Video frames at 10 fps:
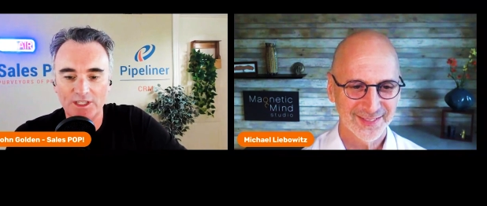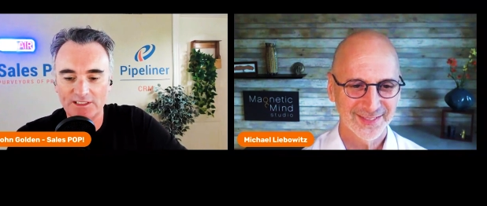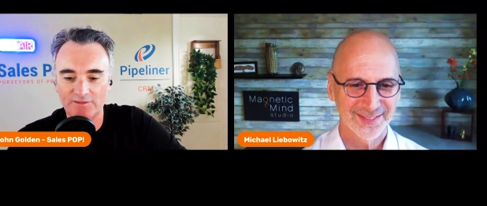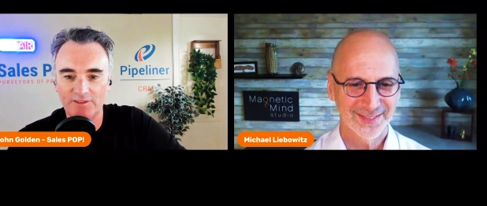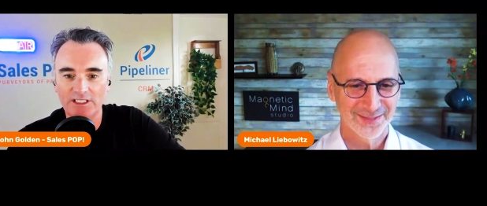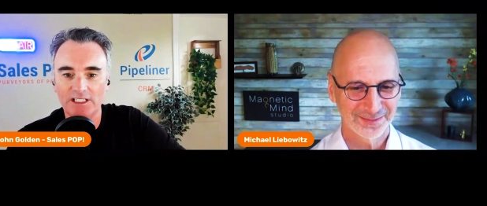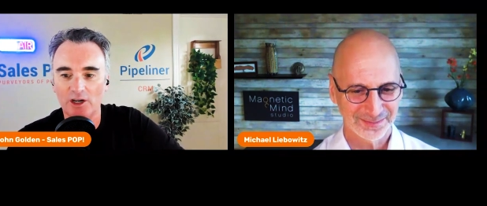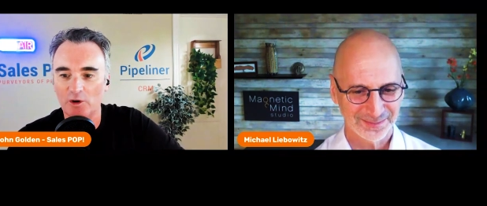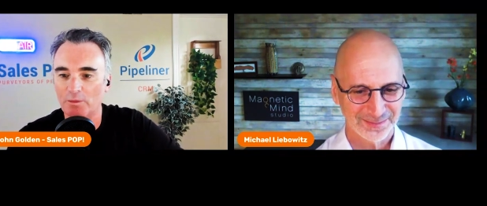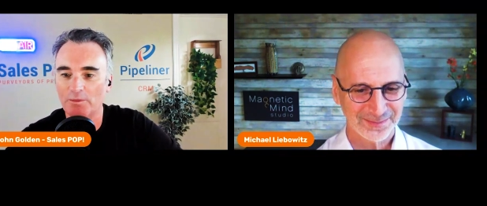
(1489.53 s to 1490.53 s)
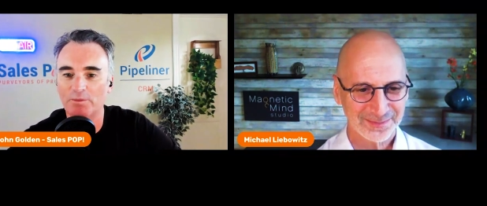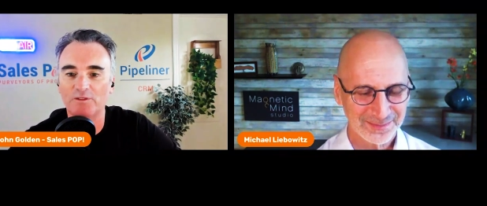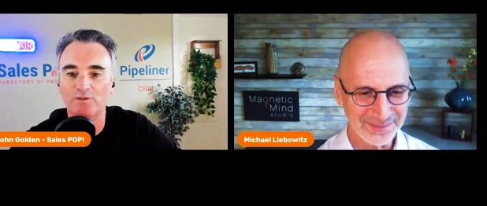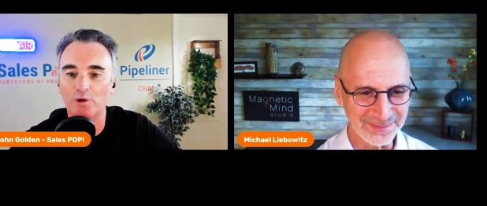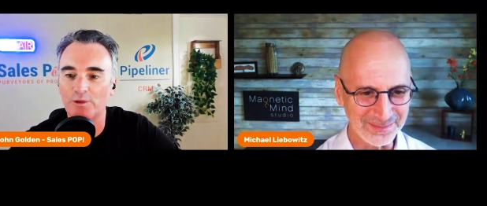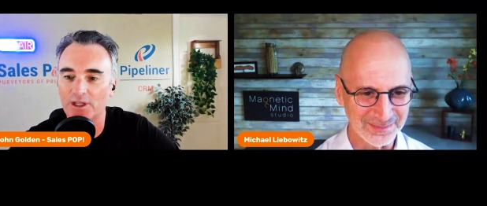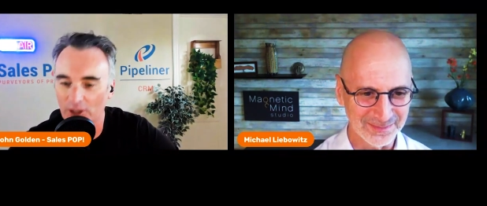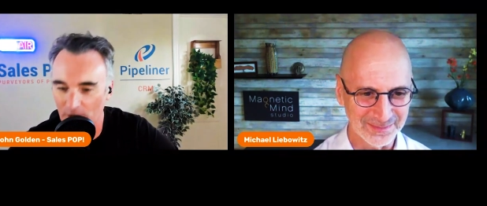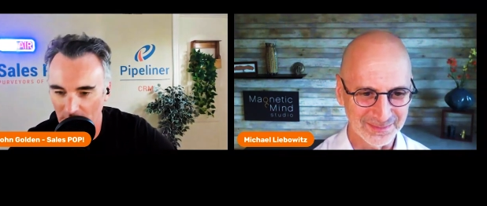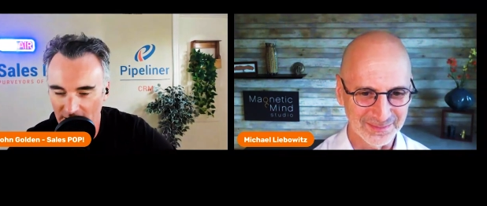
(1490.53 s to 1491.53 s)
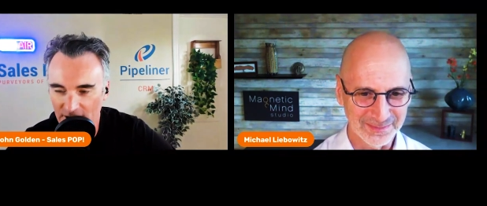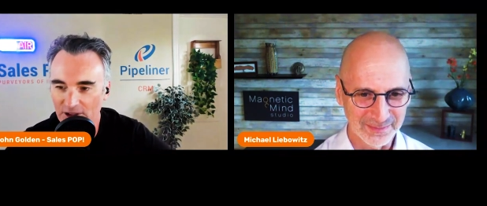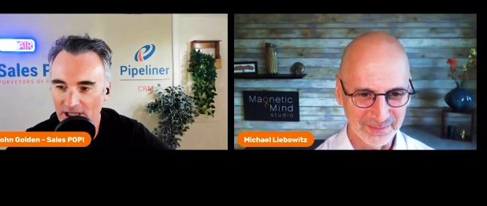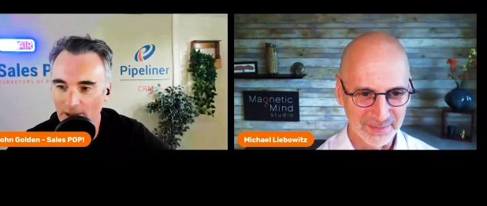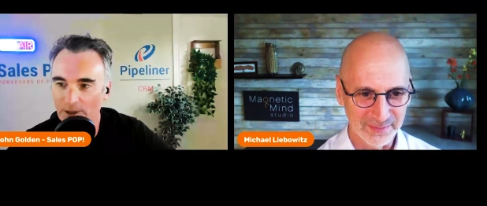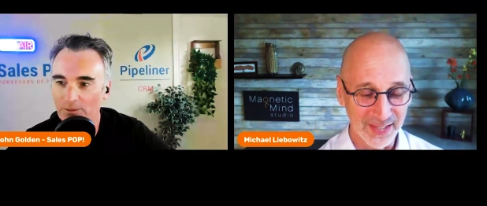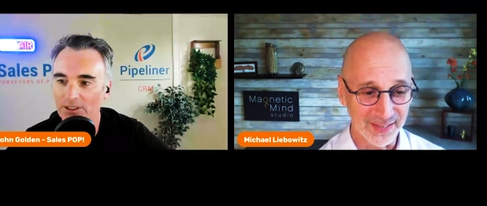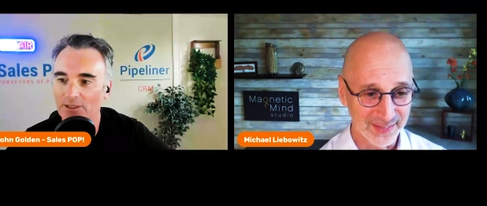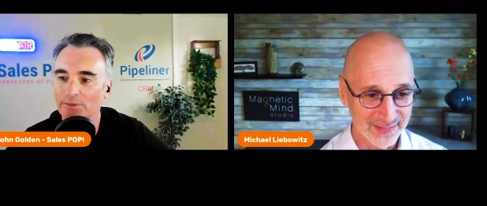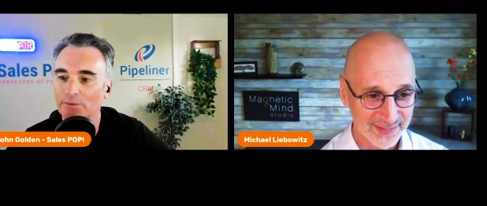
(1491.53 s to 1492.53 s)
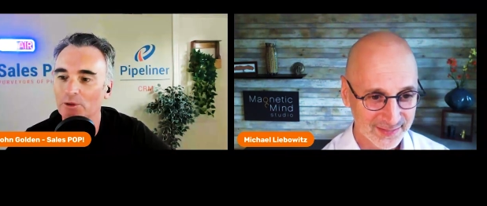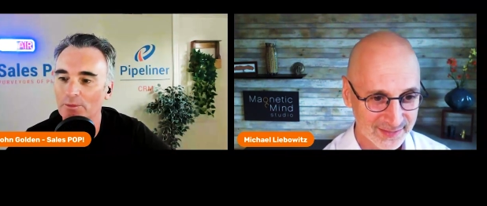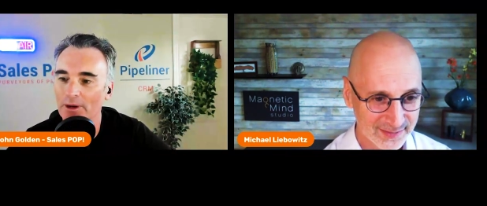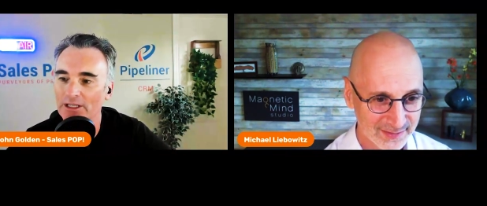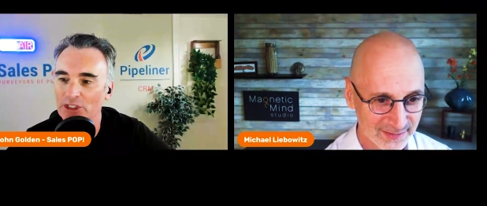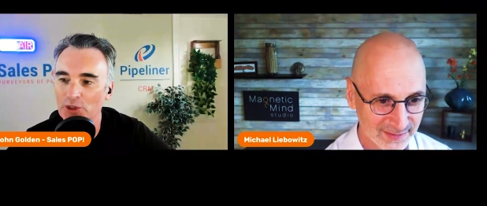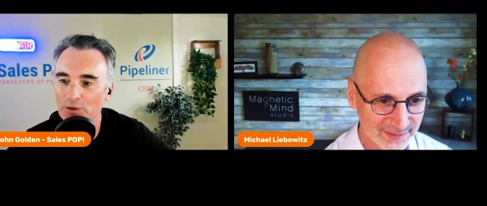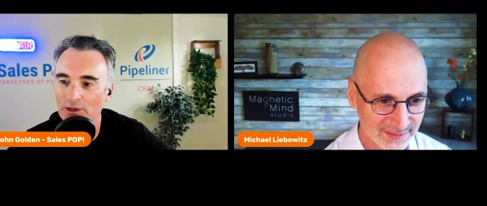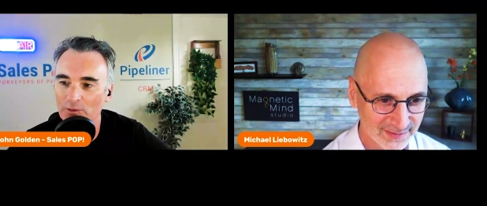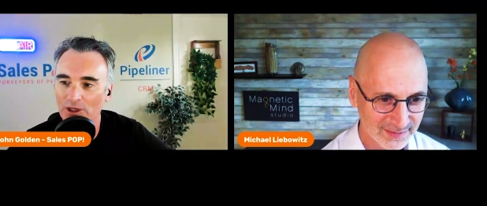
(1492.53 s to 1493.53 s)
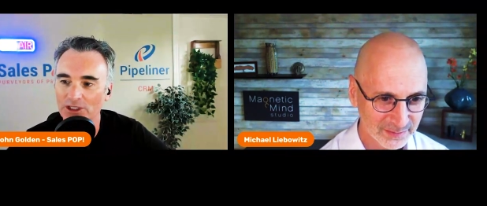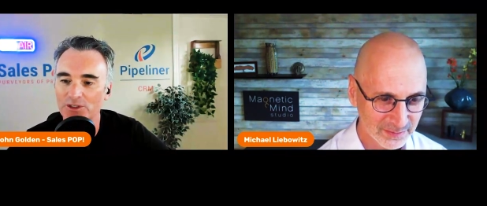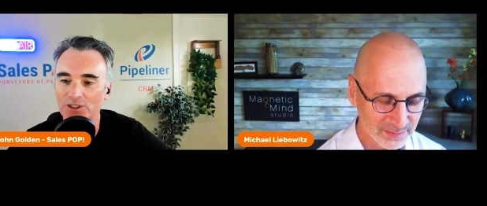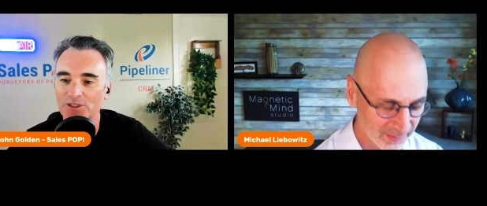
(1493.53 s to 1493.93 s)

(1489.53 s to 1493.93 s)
Speaker 1: this video. But before we go, please do tell people a little bit more about you and what you